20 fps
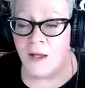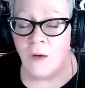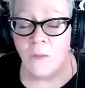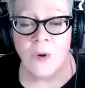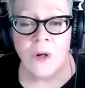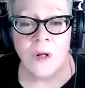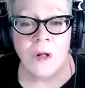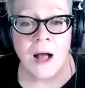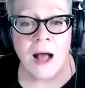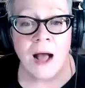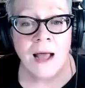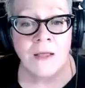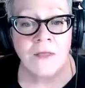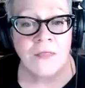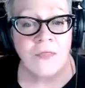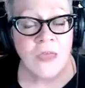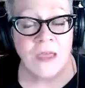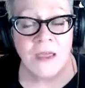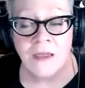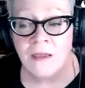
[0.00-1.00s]
Well, I
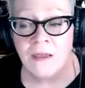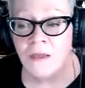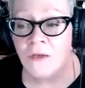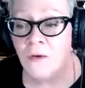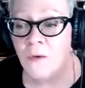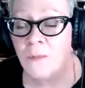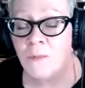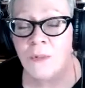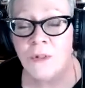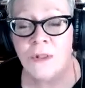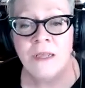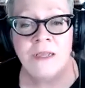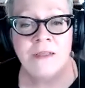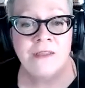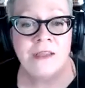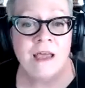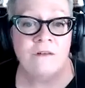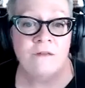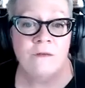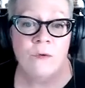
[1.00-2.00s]
thank you. Please
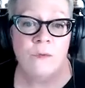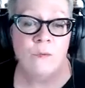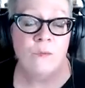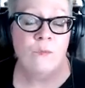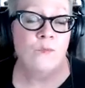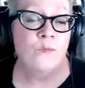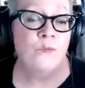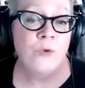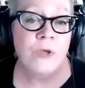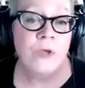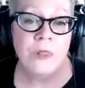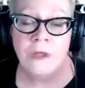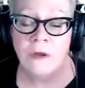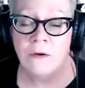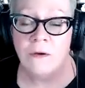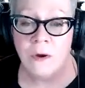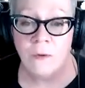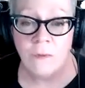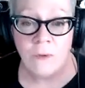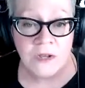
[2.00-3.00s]
have a really
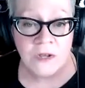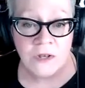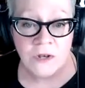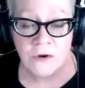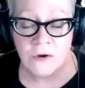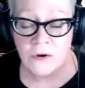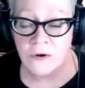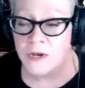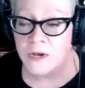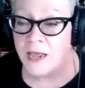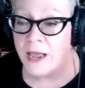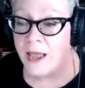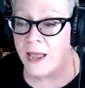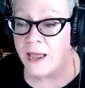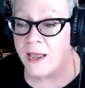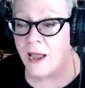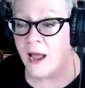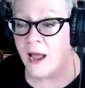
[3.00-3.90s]
great rest of your day.